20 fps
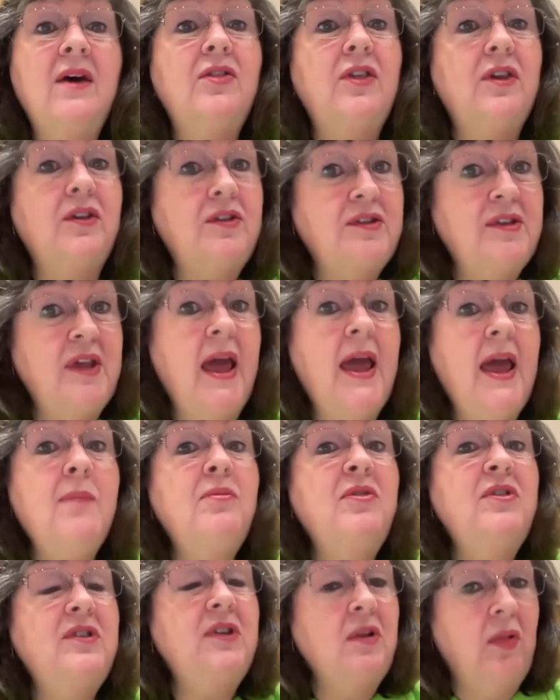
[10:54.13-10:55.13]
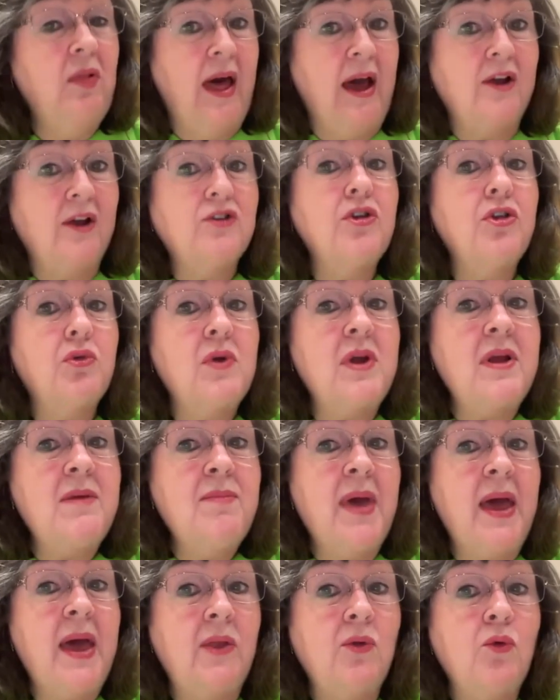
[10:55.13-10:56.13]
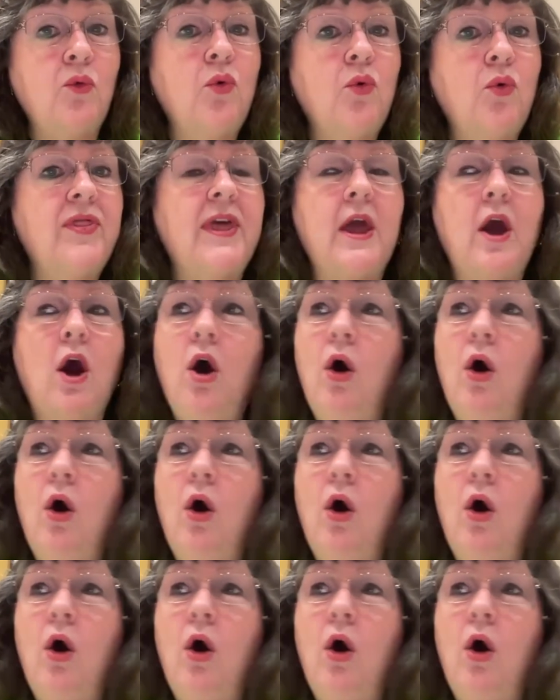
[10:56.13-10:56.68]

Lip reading: The same select 3 men were the